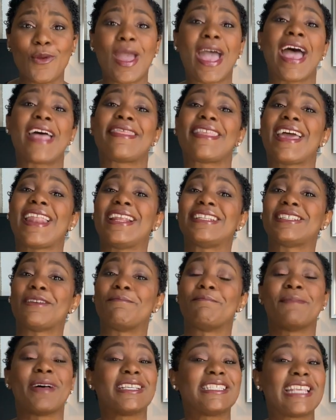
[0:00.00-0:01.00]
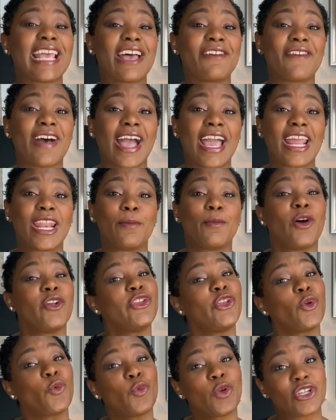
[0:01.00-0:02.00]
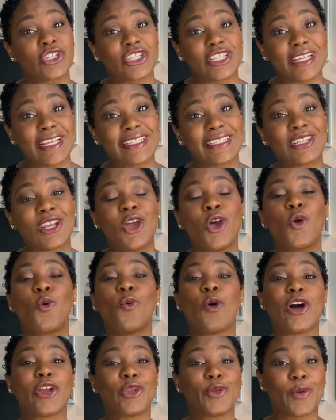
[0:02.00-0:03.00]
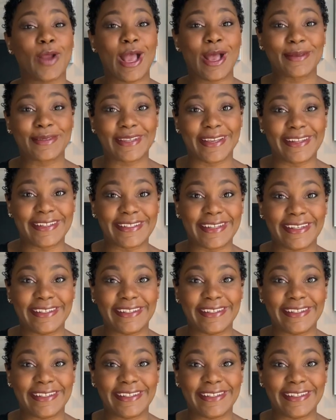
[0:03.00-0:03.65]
had that as a must-have item on your wish list while you were house hunting.